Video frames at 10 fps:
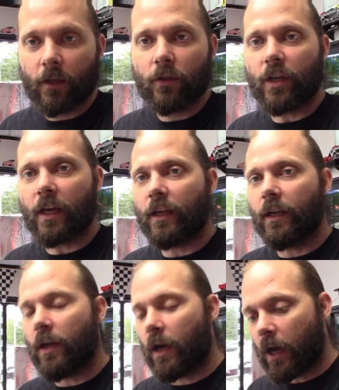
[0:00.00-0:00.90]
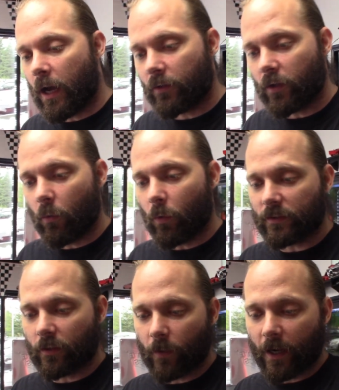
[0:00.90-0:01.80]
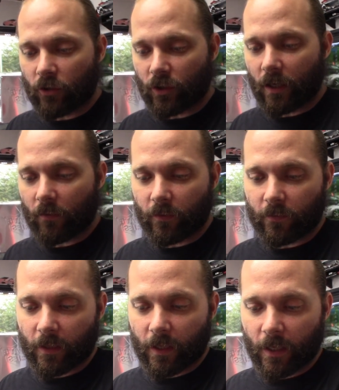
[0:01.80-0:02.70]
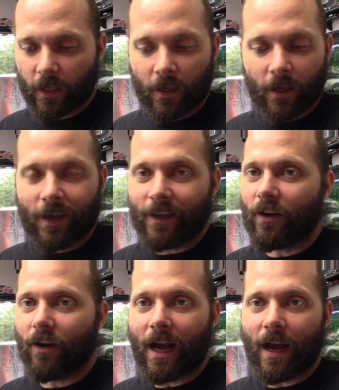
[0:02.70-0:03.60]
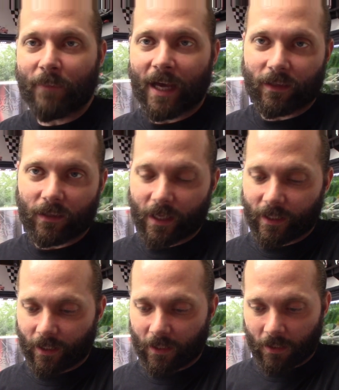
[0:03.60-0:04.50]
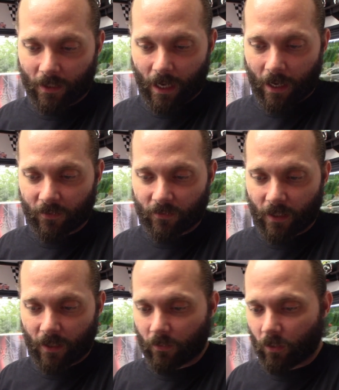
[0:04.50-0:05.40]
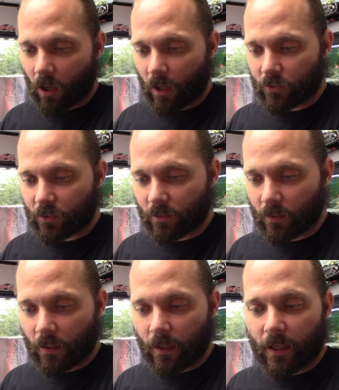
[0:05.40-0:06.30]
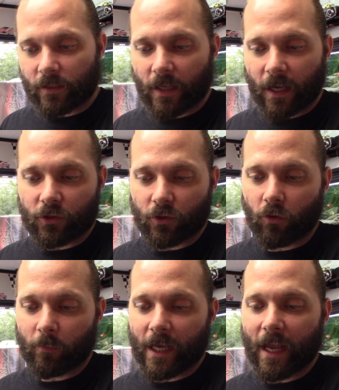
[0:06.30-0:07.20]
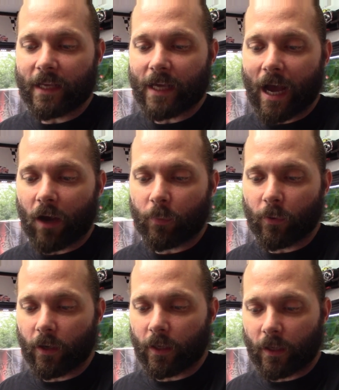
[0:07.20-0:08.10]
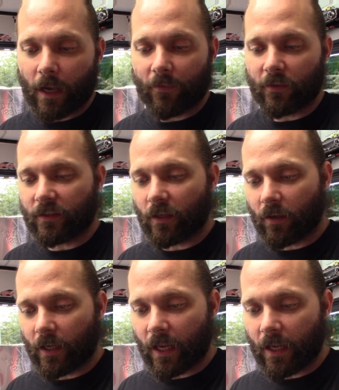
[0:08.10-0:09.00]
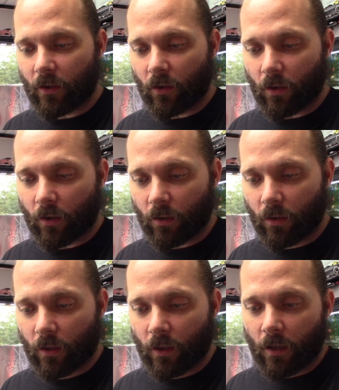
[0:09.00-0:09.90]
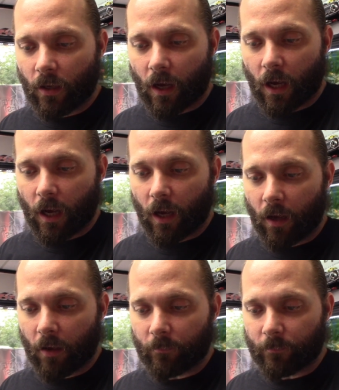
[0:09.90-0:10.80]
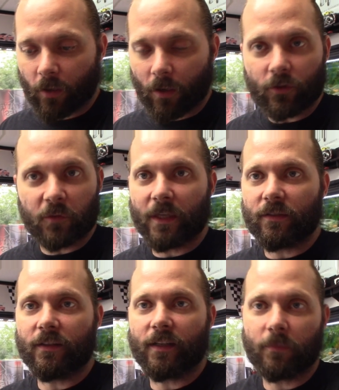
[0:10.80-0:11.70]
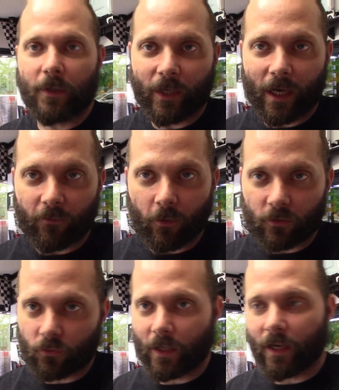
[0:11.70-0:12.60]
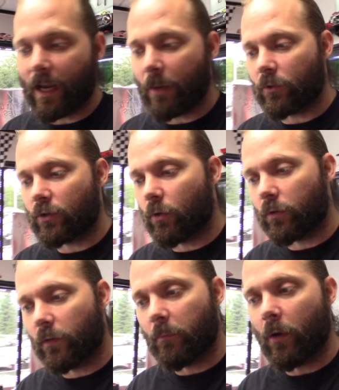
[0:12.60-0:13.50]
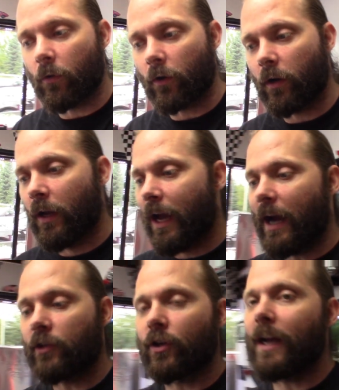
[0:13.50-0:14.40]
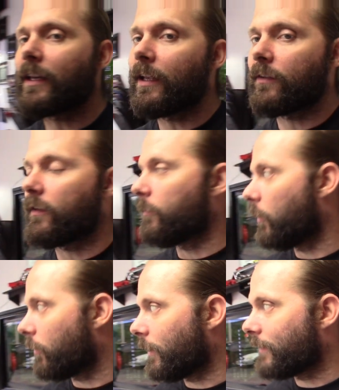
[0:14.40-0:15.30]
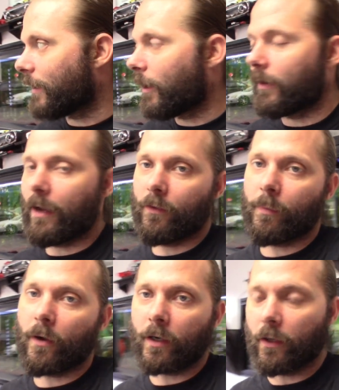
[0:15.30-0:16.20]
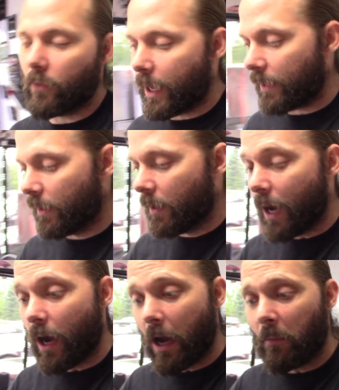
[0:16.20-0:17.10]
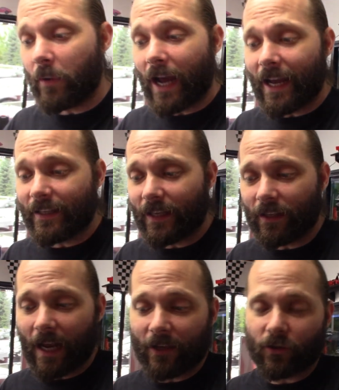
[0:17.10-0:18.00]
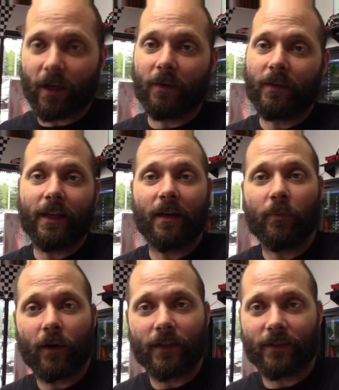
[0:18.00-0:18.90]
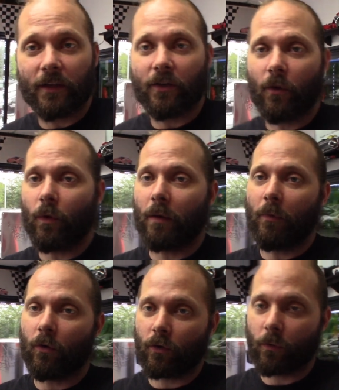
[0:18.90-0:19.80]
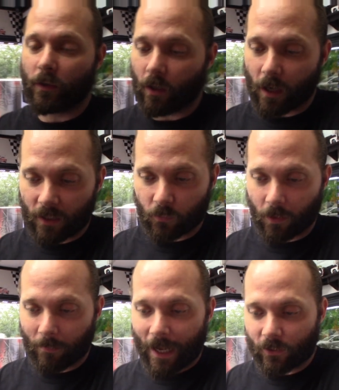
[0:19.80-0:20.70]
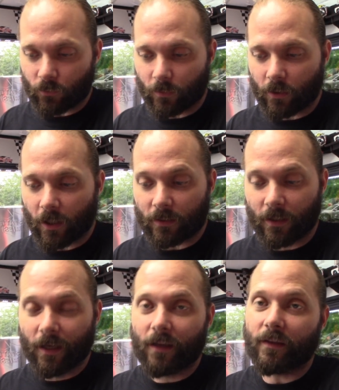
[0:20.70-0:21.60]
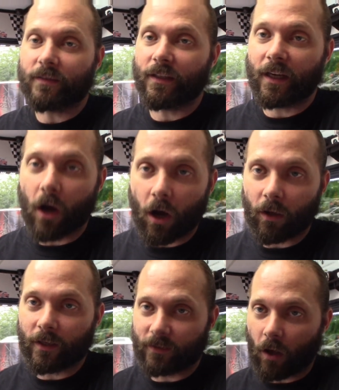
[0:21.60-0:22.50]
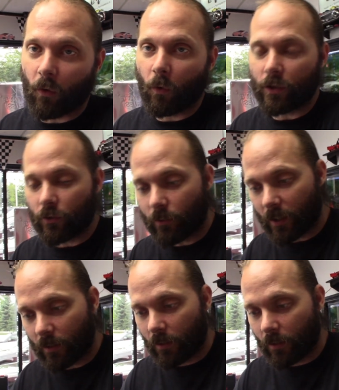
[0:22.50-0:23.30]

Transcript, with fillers: checking uh, you know, what's the range on everything. You know, I'm not liking on this, on the launch, it's not showing me any output on the steering angle. Um, you know, it just basically tells me we got voltage, we got amperage going to the motor. I tried getting to the motor, it's hard out in the parking lot. Um, but I did, I tried getting a price on, you know, what a motor would cost, what a module would cost. This thing all is all one unit.